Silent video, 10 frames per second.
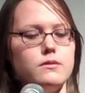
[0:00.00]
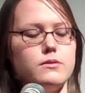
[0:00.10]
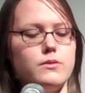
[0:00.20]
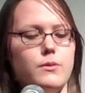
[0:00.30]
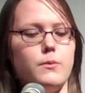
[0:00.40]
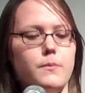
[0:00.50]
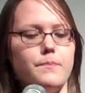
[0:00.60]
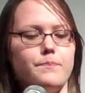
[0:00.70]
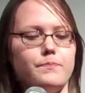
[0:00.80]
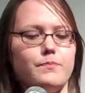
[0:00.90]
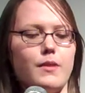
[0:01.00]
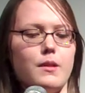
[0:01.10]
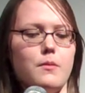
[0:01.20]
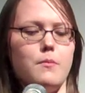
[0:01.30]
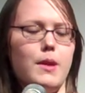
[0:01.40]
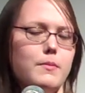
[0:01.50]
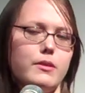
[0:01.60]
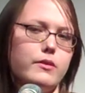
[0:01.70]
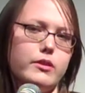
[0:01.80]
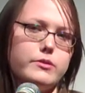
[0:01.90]
So Maybe
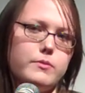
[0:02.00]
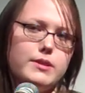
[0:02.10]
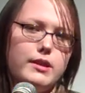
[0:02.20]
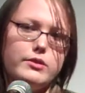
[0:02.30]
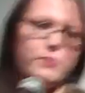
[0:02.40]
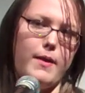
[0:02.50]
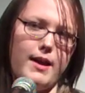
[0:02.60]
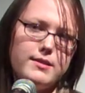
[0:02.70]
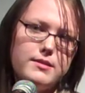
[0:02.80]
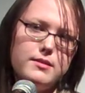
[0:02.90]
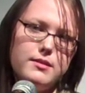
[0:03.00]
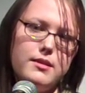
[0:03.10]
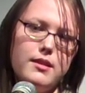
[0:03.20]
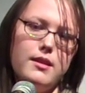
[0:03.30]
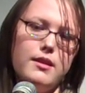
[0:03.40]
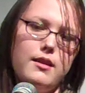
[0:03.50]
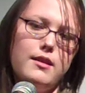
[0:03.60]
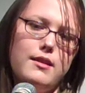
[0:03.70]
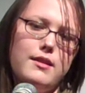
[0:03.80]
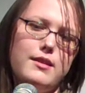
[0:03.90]
the looks were dealt her best.
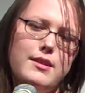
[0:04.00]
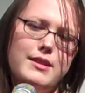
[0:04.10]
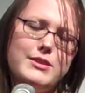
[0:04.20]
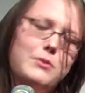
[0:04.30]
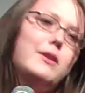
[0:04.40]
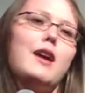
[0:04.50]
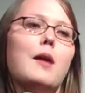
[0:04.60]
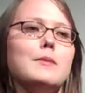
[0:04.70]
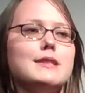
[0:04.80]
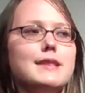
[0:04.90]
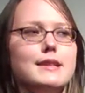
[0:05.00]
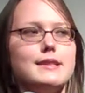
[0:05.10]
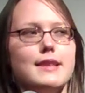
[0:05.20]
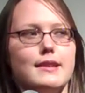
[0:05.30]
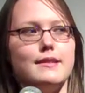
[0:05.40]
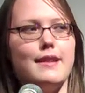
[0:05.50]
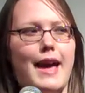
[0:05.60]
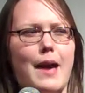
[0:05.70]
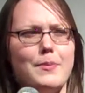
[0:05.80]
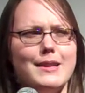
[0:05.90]
It's only common sense that
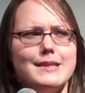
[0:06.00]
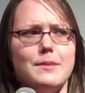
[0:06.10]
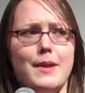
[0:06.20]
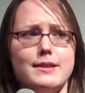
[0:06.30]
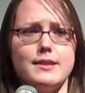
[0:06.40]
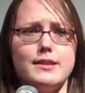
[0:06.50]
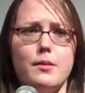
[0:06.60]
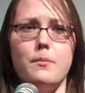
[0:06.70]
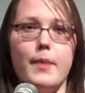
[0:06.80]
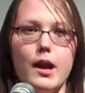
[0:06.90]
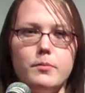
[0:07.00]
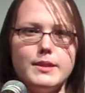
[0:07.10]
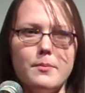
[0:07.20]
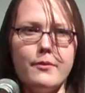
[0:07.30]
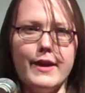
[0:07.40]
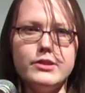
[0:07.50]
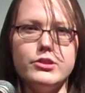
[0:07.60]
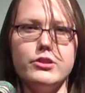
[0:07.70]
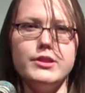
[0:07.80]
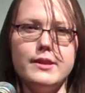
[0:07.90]
happiness depends on some bearable
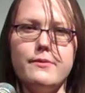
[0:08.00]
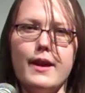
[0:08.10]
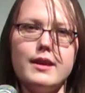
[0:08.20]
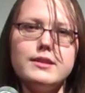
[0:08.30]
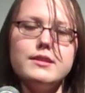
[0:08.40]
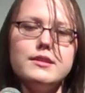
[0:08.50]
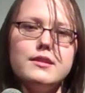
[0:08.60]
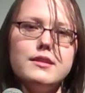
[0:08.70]
deprivation or defect.